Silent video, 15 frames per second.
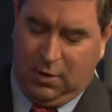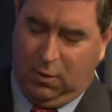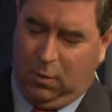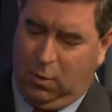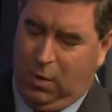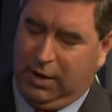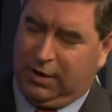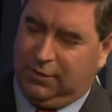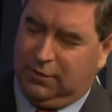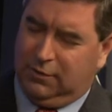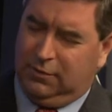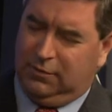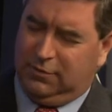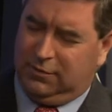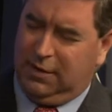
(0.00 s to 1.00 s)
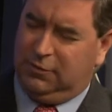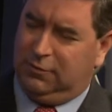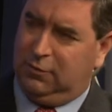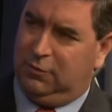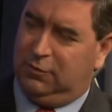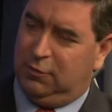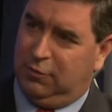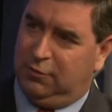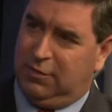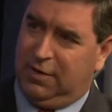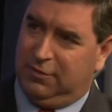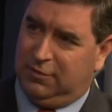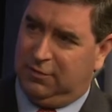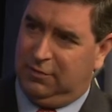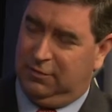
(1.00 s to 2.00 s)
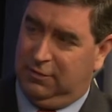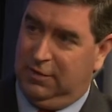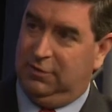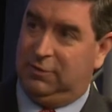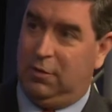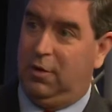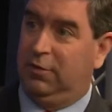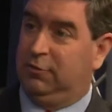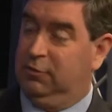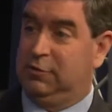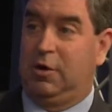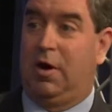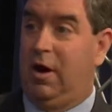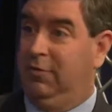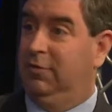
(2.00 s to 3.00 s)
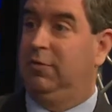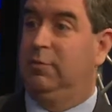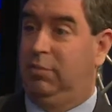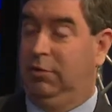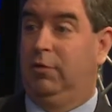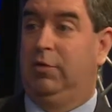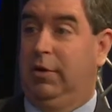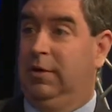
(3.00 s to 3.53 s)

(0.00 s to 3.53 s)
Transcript: What can the state do to address these costs, which are obviously ballooning?